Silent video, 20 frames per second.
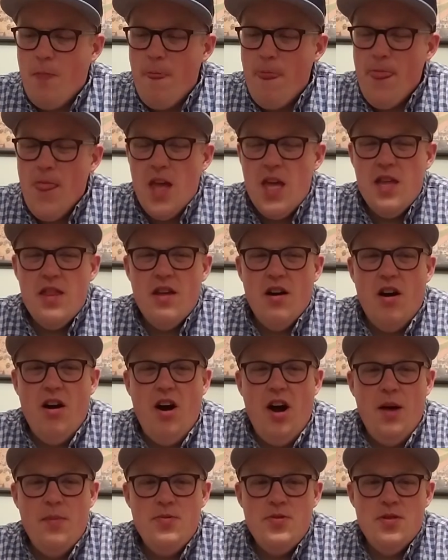Yeah, the
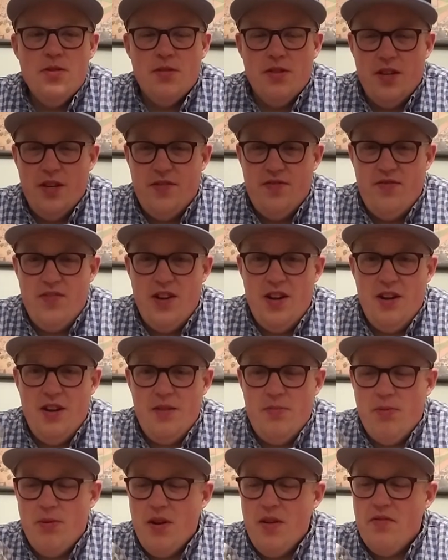hops are like
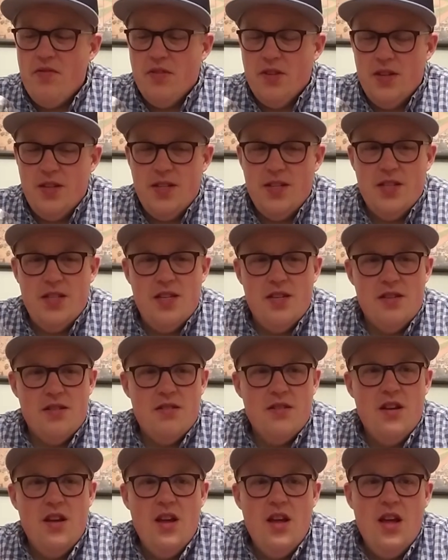very prevalent in this.